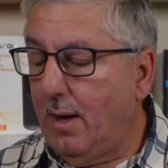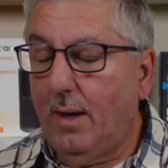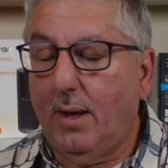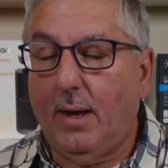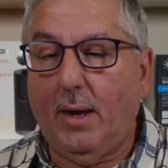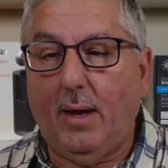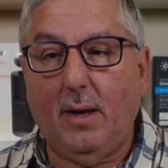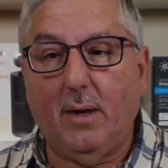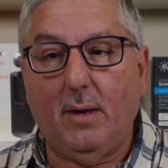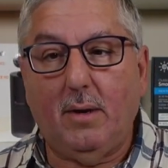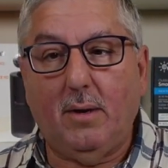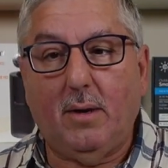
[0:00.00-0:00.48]

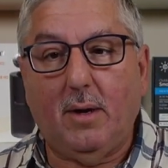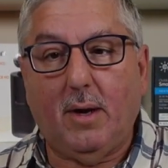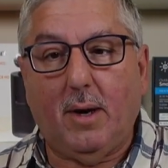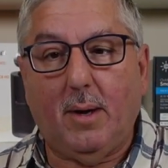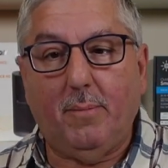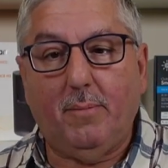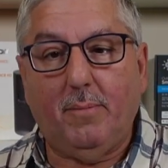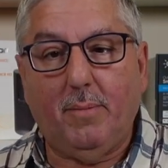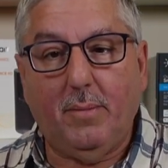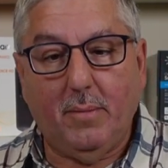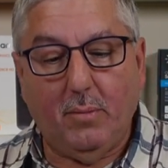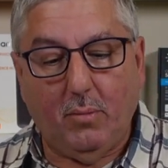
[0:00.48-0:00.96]
And
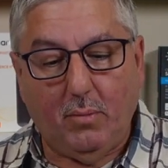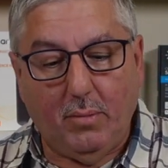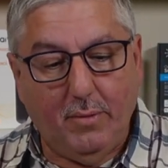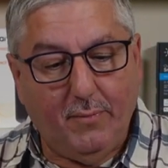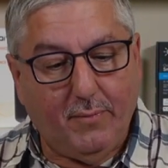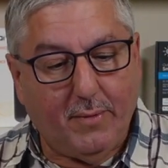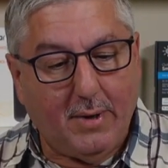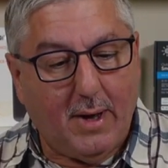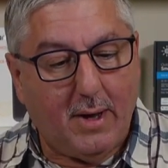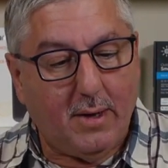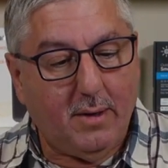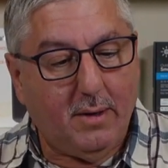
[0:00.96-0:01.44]

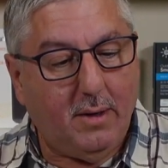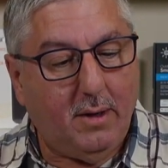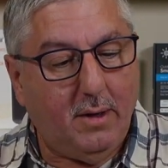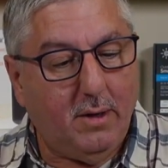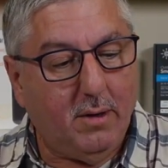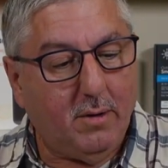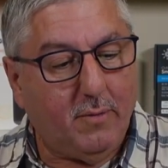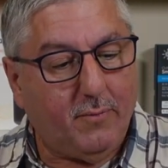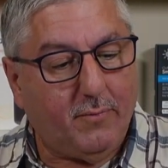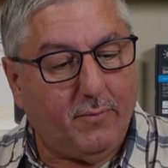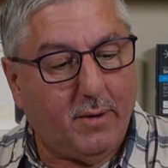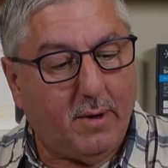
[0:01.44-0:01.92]
we've got
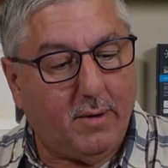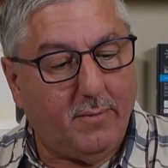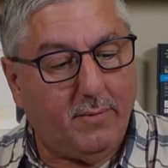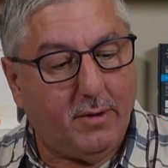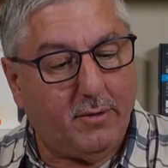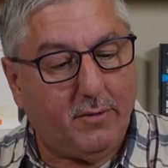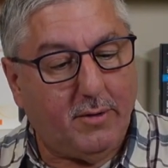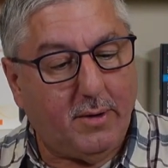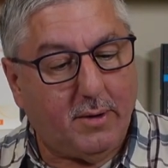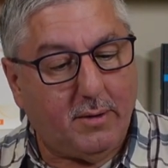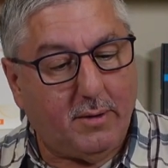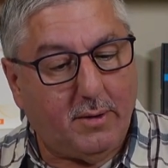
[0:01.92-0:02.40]
here in front of
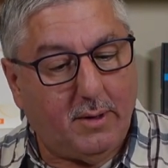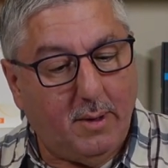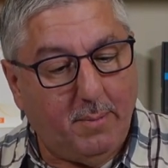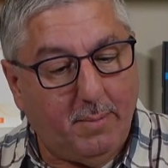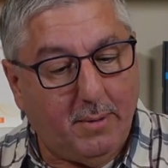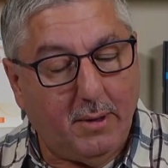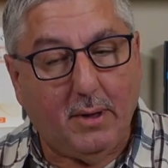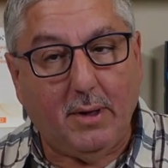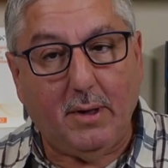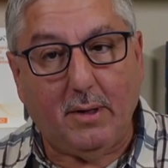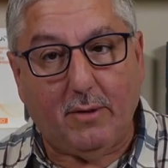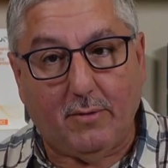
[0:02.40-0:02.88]
us, now
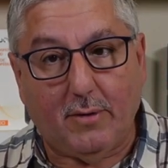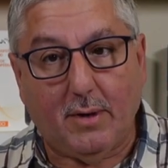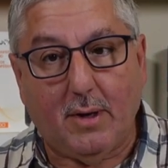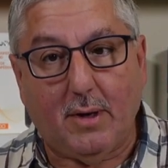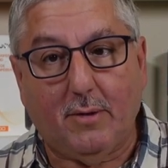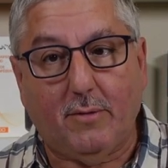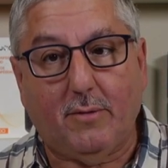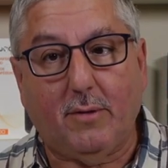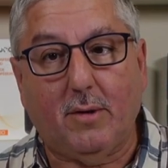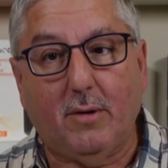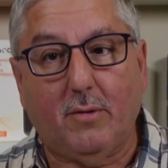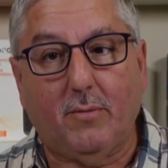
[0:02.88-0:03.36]
TP-Link sent
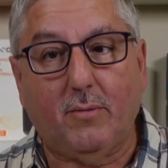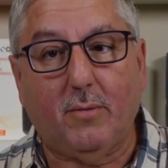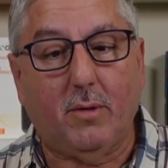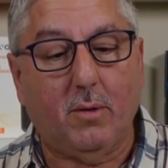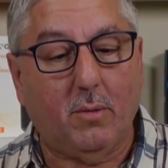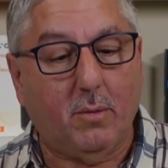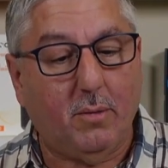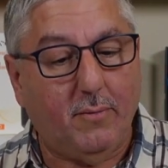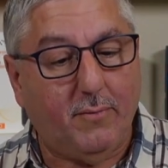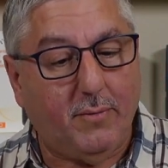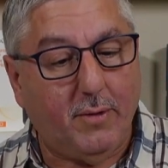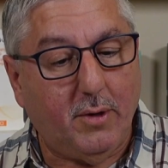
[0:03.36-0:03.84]
us this for the
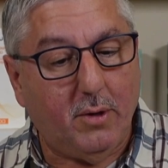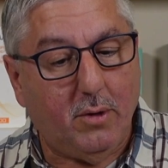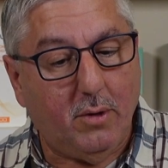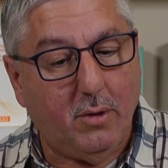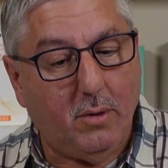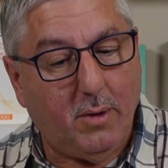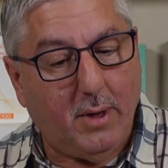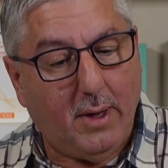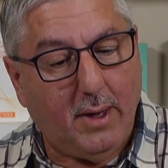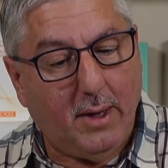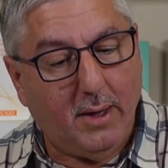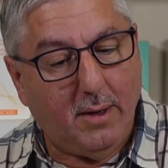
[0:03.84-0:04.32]

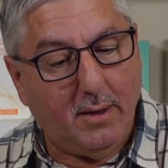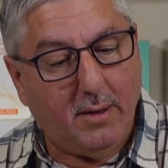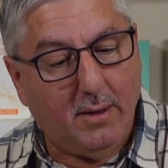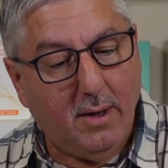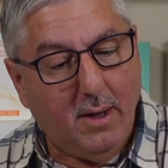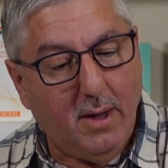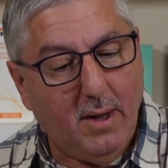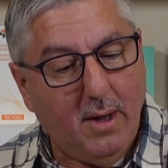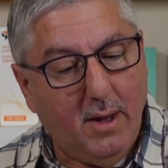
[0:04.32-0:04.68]
review, and